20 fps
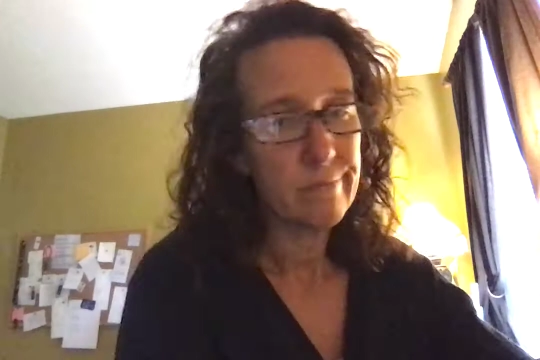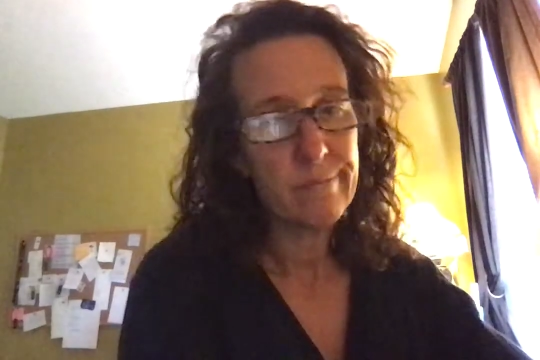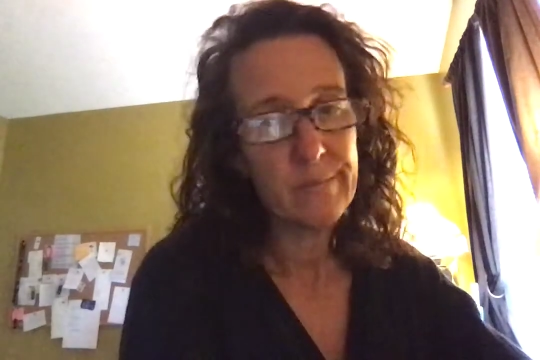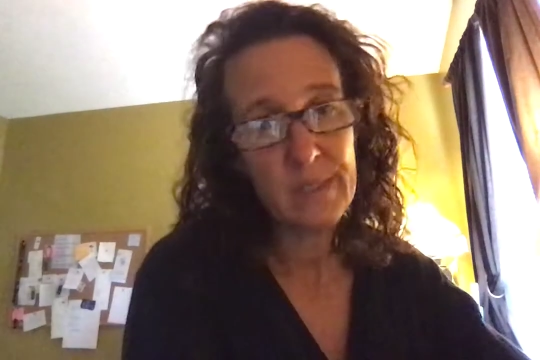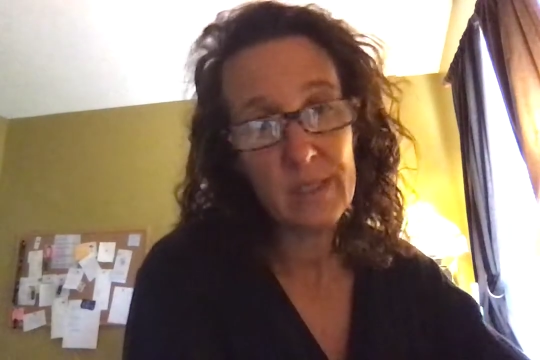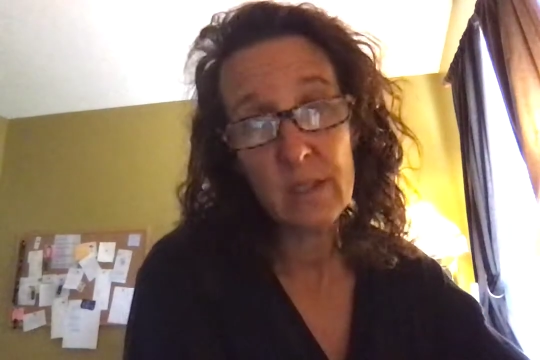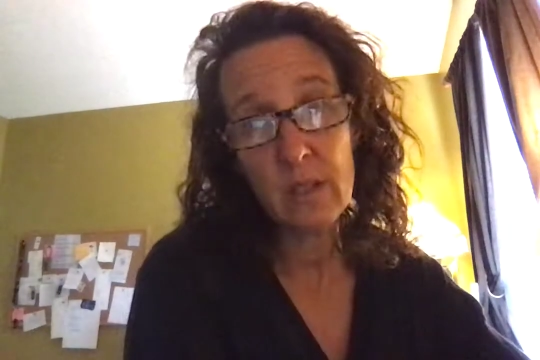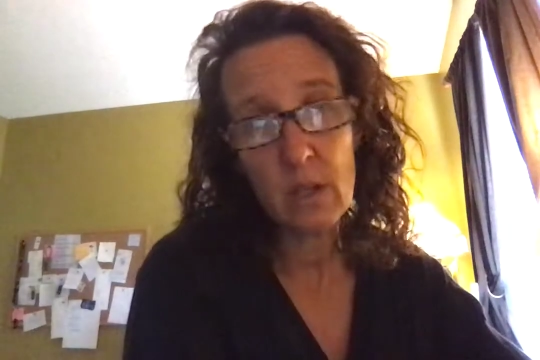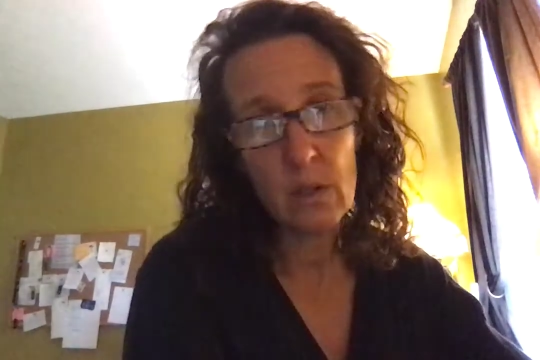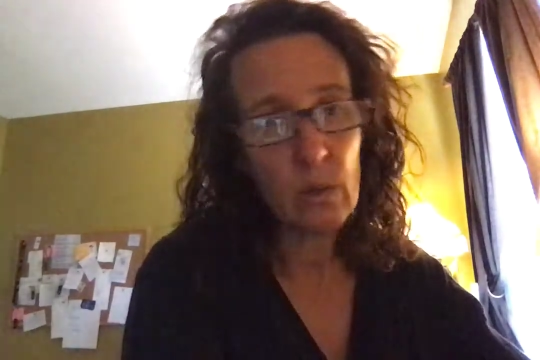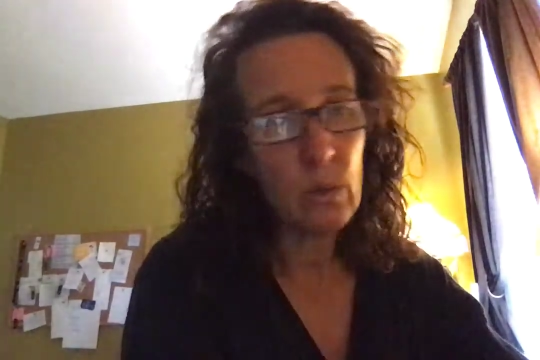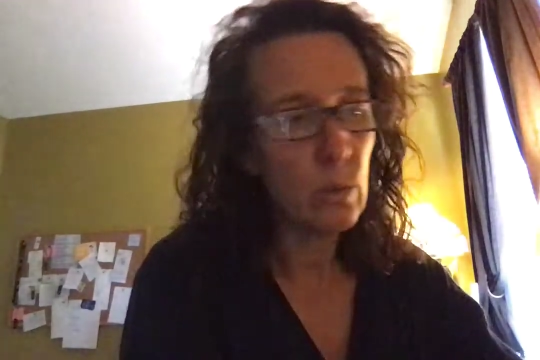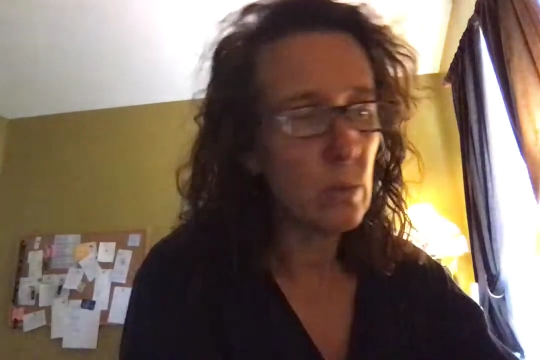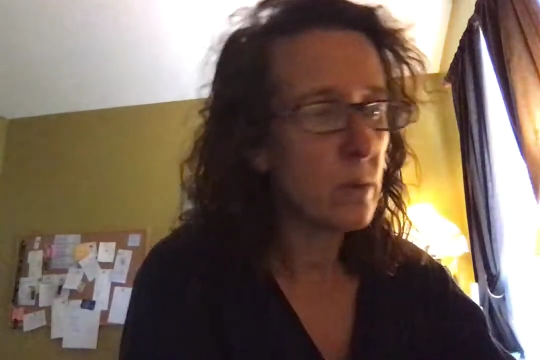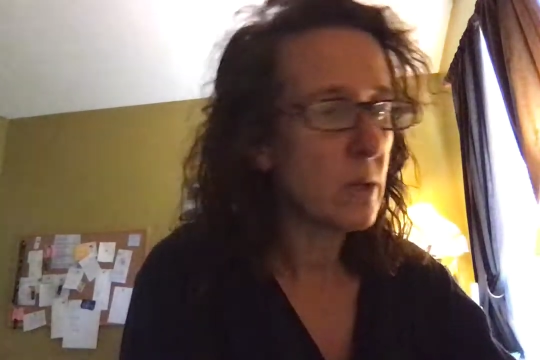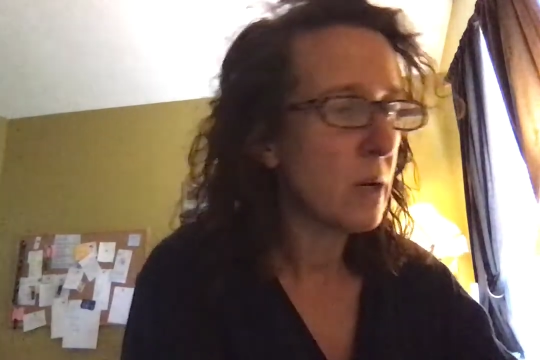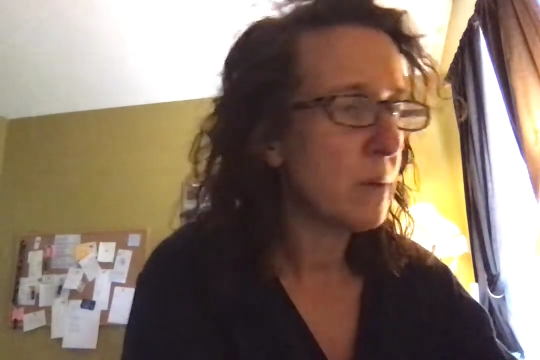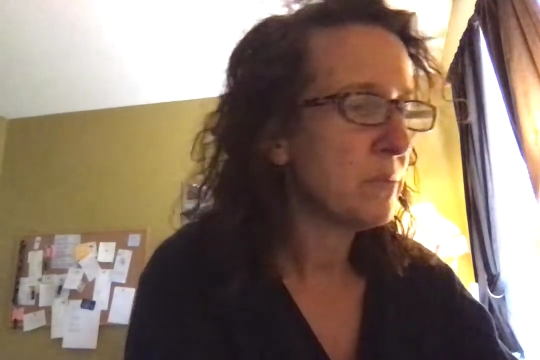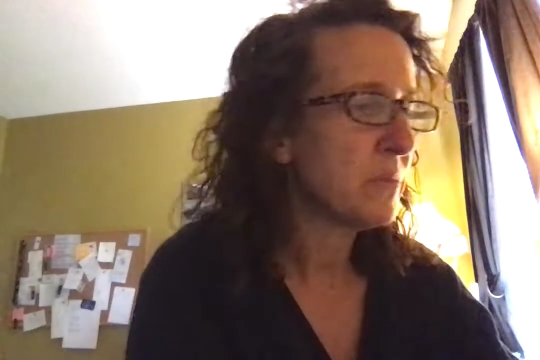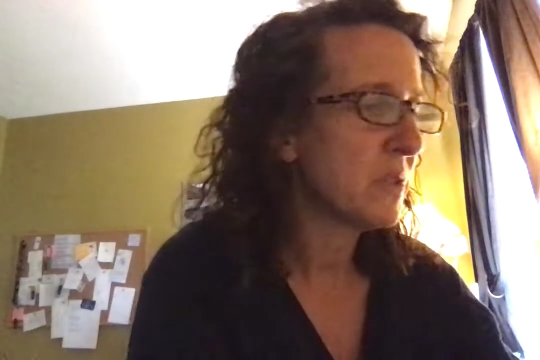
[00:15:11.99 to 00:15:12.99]
skill
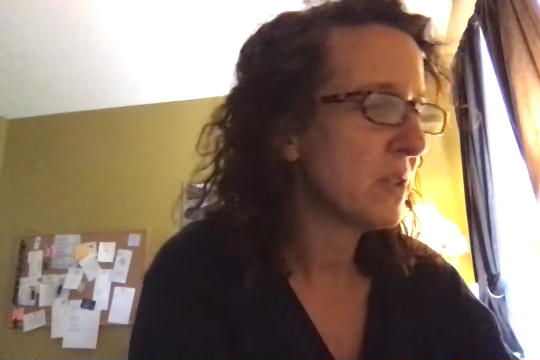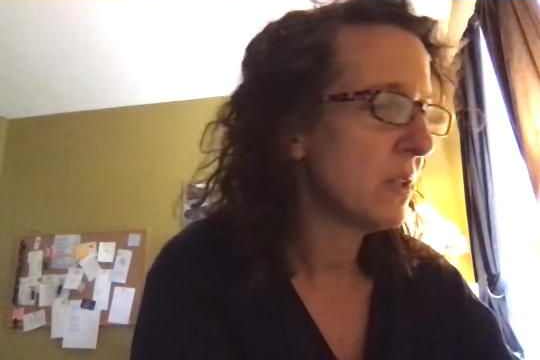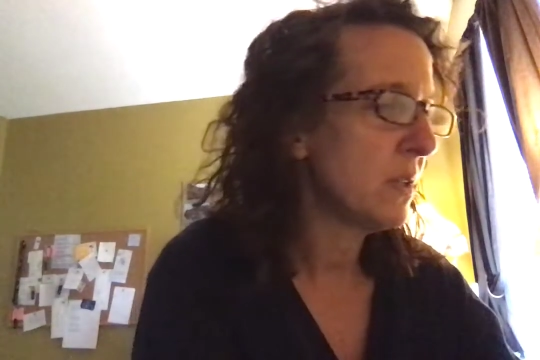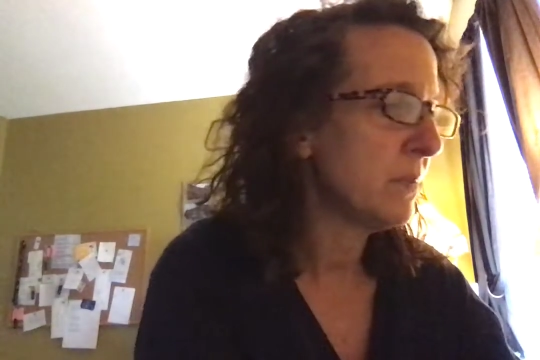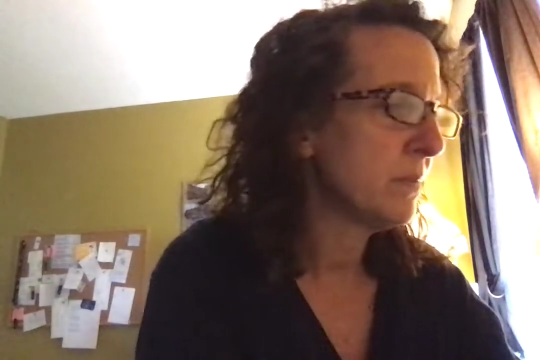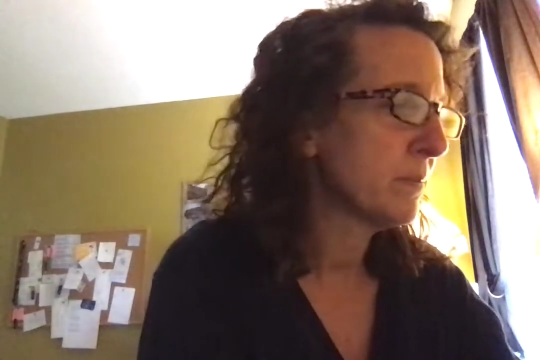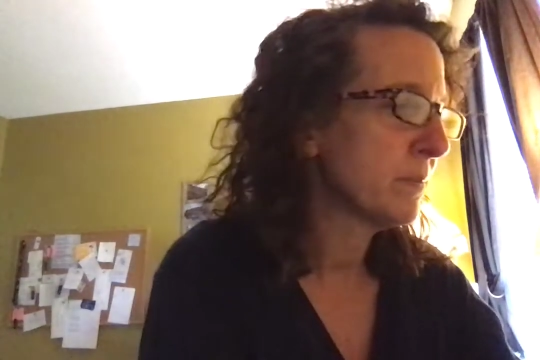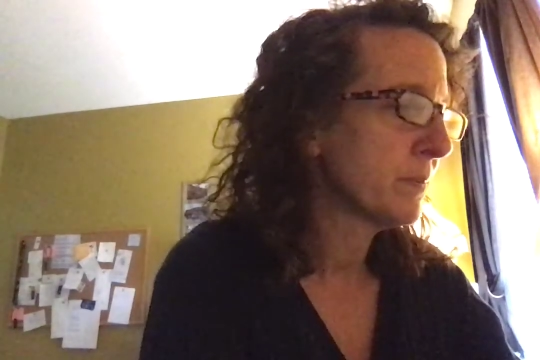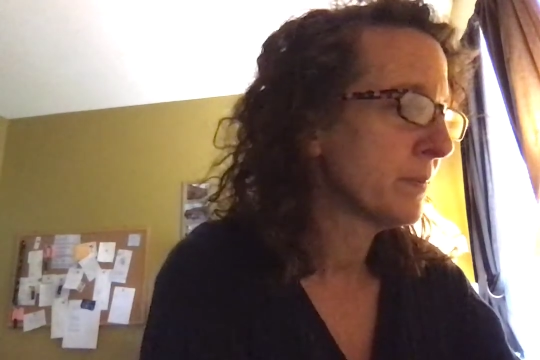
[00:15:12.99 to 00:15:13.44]
comes in.